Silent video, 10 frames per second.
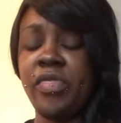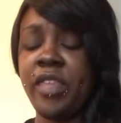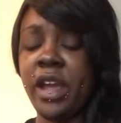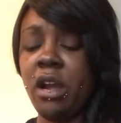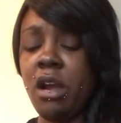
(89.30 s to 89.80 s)

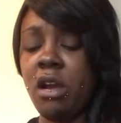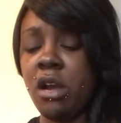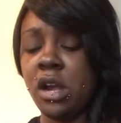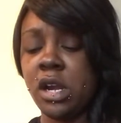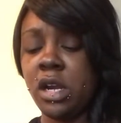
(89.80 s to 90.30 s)
there
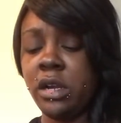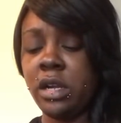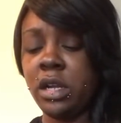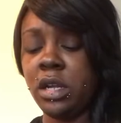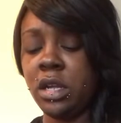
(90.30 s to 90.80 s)
are
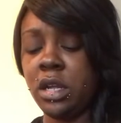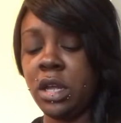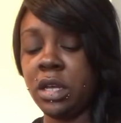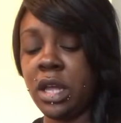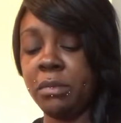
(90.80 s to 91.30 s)

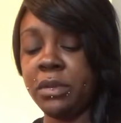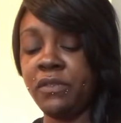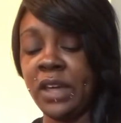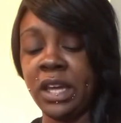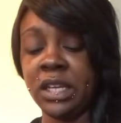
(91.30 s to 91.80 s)
a couple of
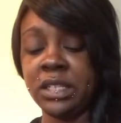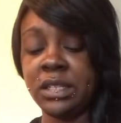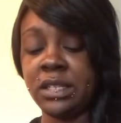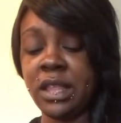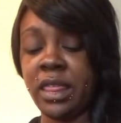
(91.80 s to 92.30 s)

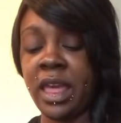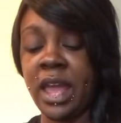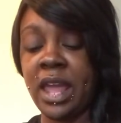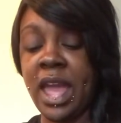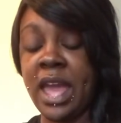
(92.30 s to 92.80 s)
things
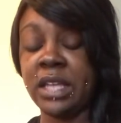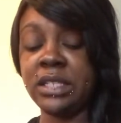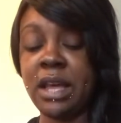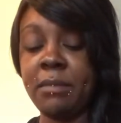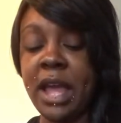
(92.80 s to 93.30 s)
that has
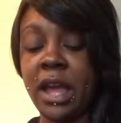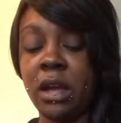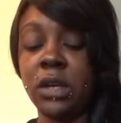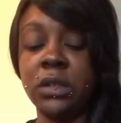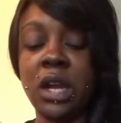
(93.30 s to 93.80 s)
come
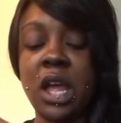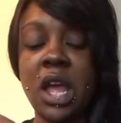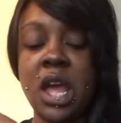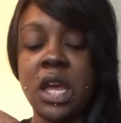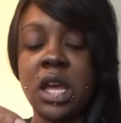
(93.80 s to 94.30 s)
out
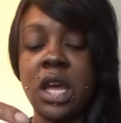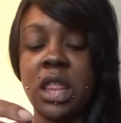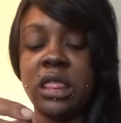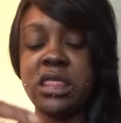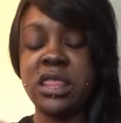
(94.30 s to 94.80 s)

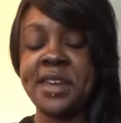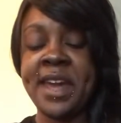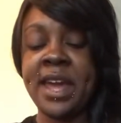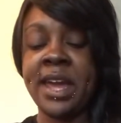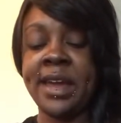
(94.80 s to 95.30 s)

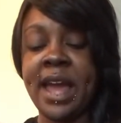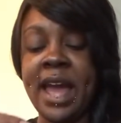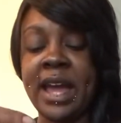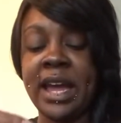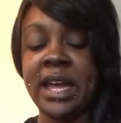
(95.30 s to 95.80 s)
that
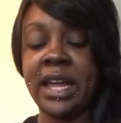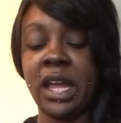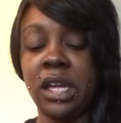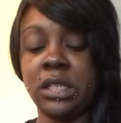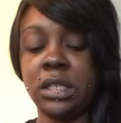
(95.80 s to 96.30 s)
I